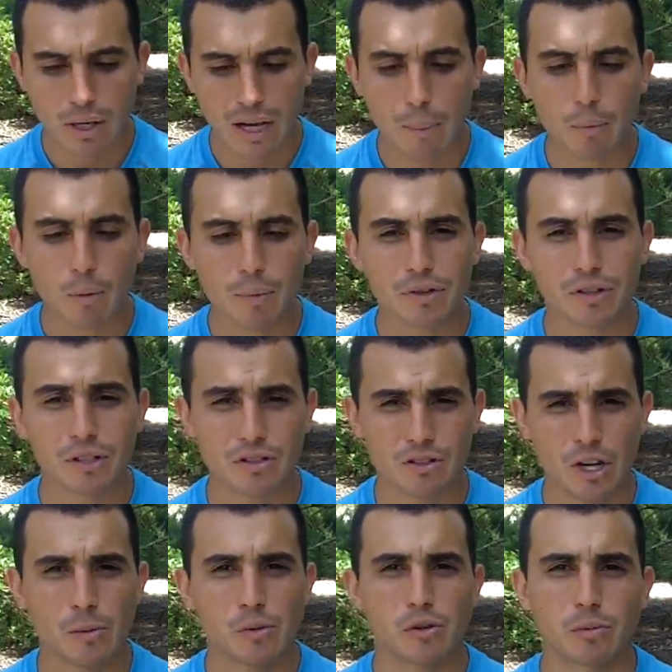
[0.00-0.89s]
a couple
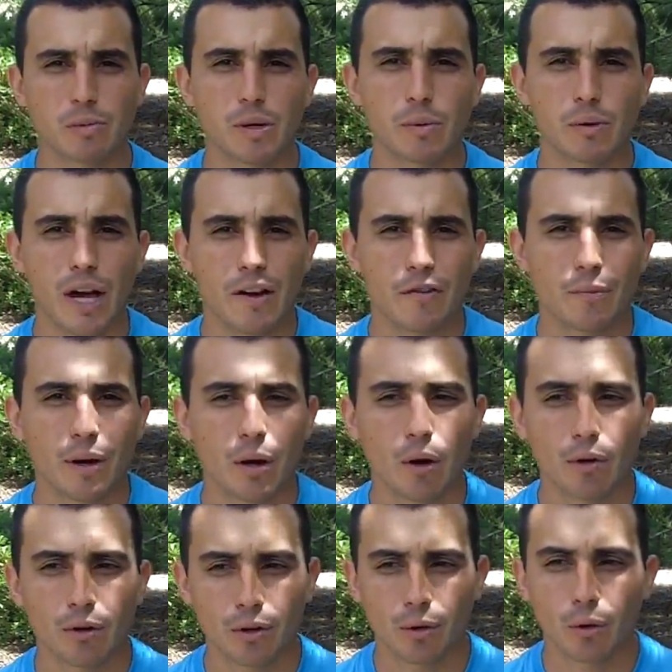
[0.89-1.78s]
misconceptions people have
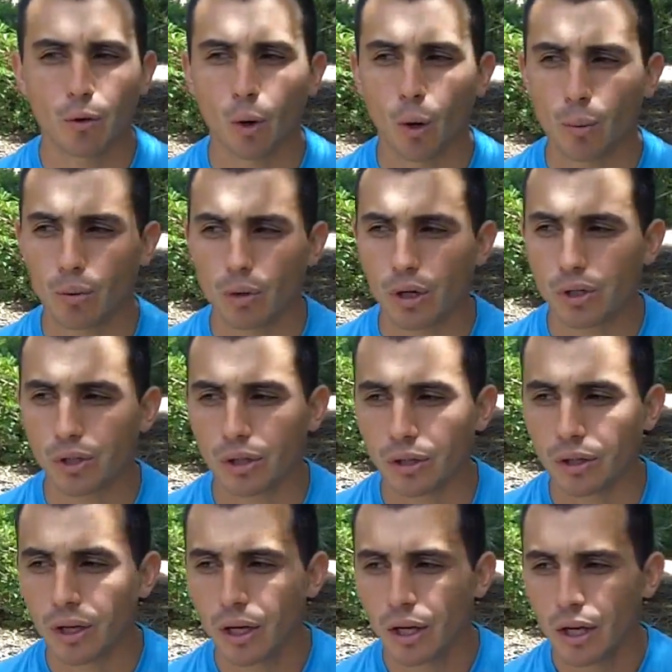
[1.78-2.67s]
about owning your own
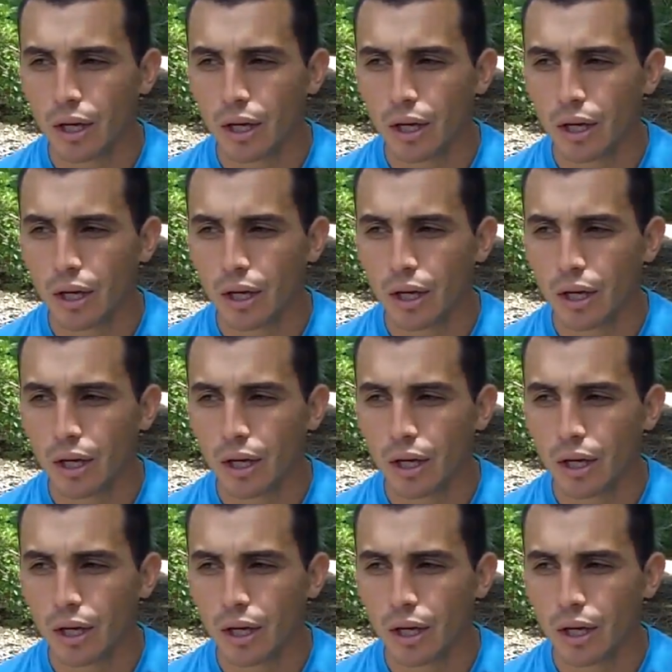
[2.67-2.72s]
corporation.